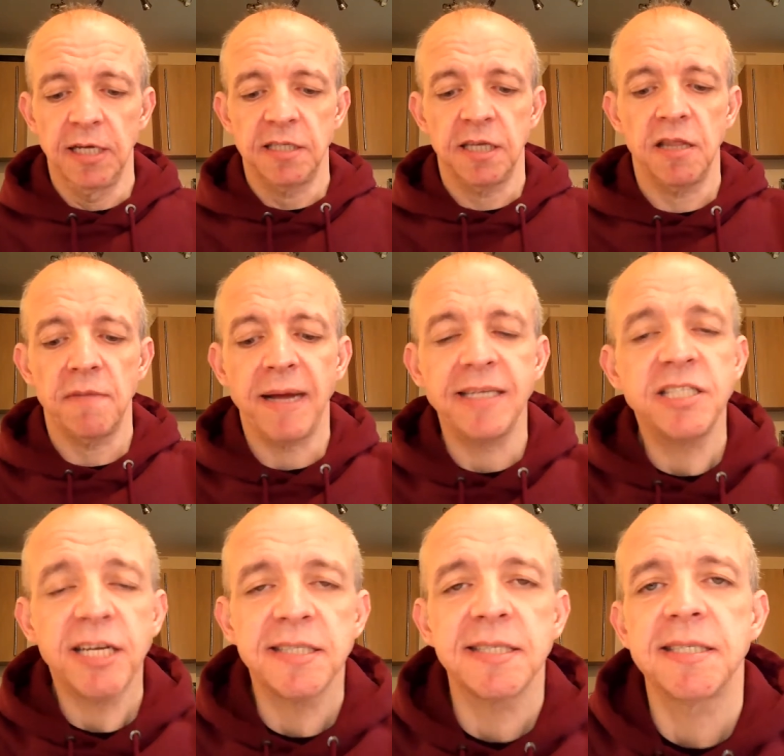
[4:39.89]
So the
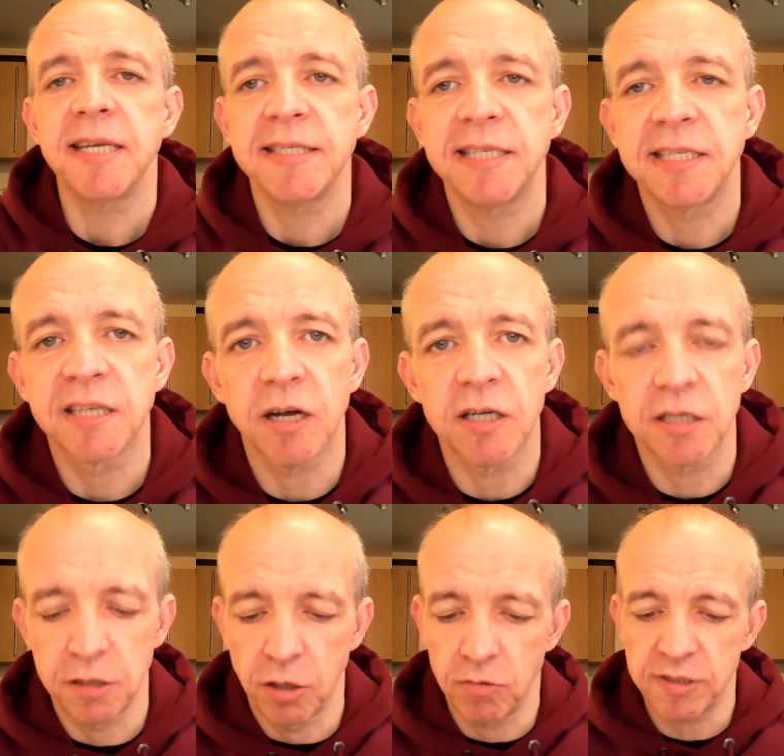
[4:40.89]
Manchester City side
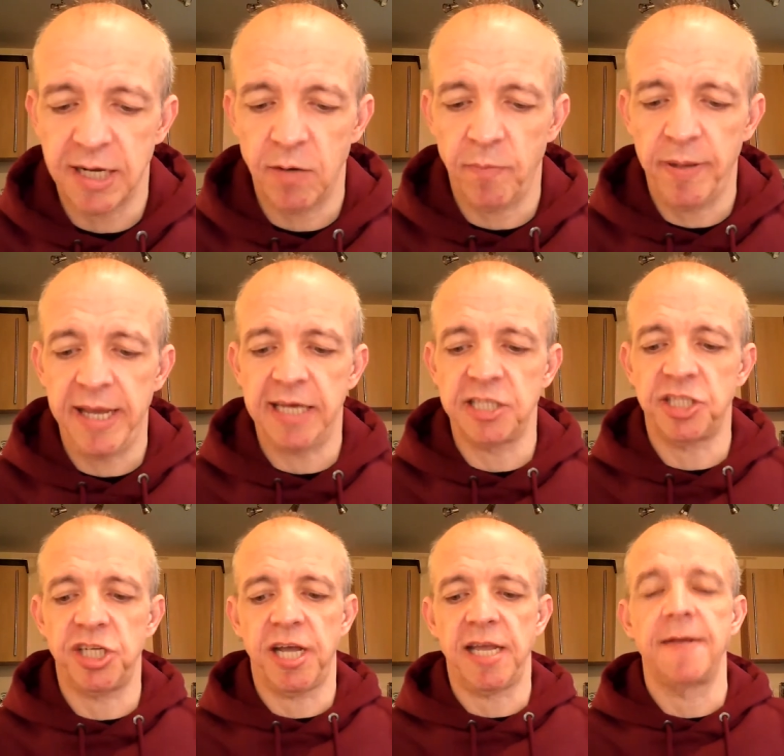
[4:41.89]
that knocked out
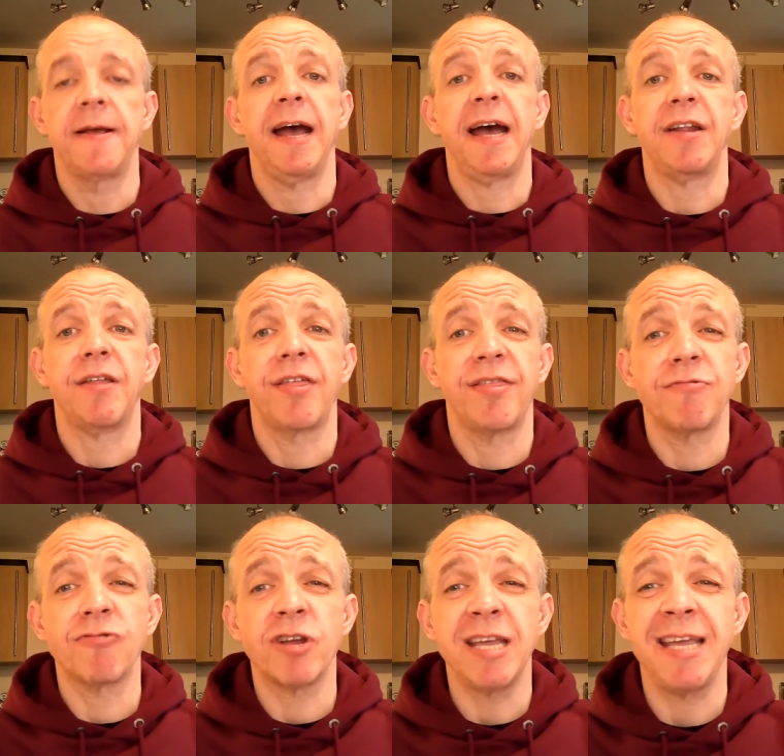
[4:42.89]
PSG had
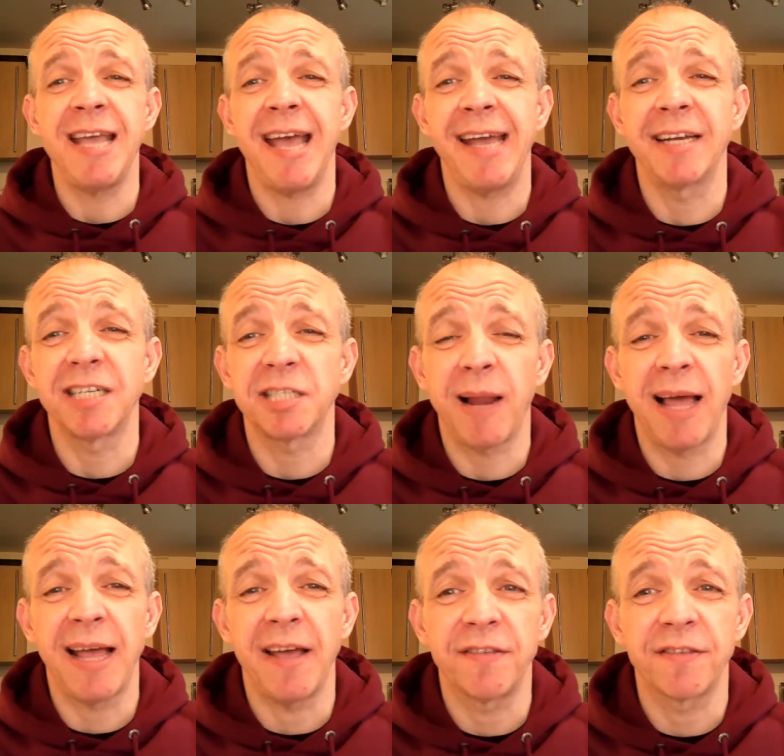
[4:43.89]
three English
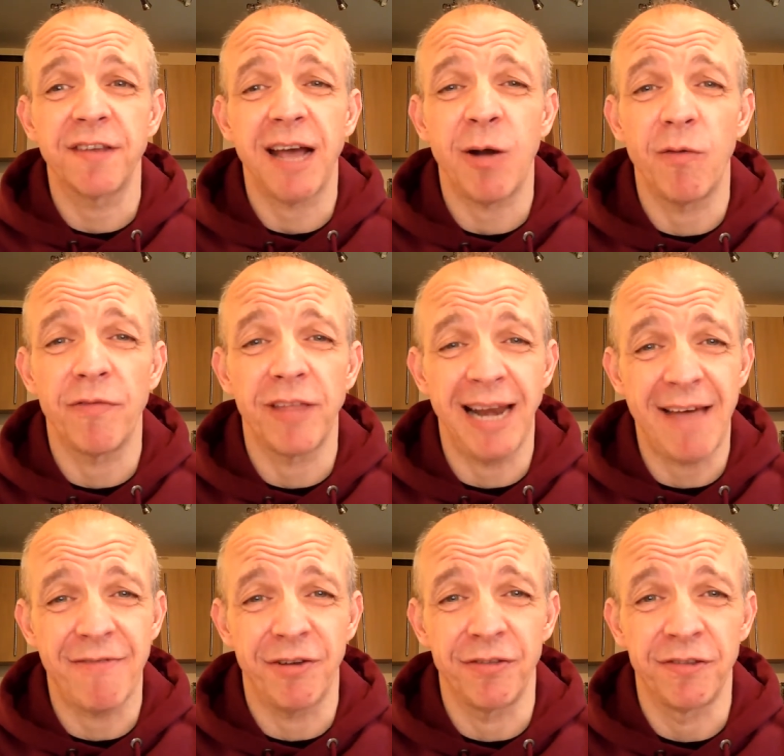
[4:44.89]
players out of the
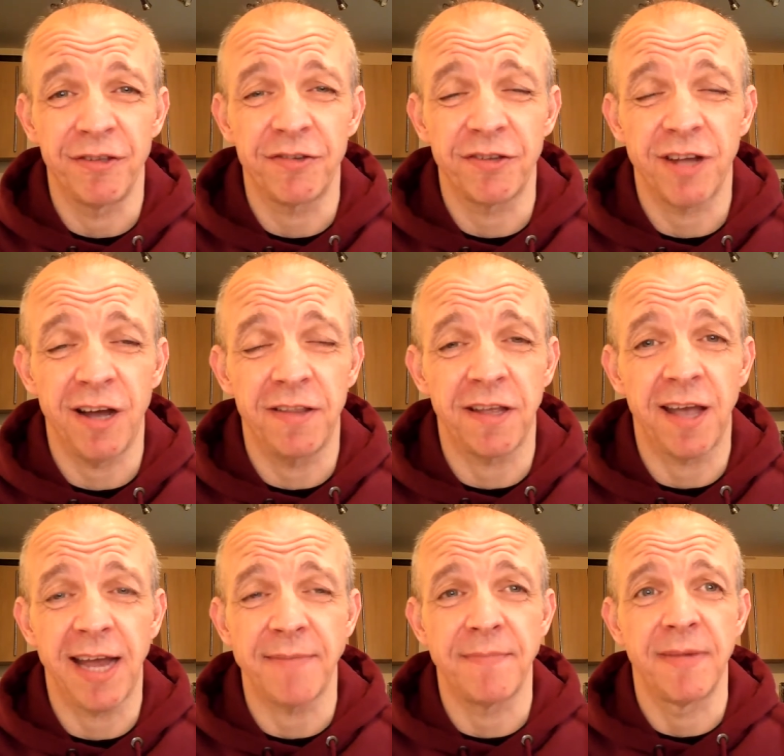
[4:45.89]
11 that started the
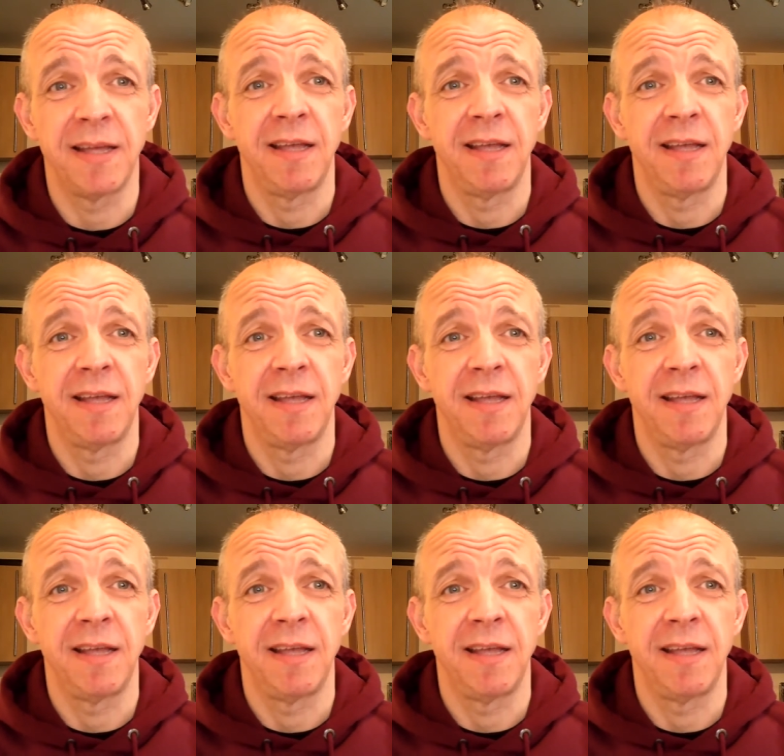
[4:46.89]
game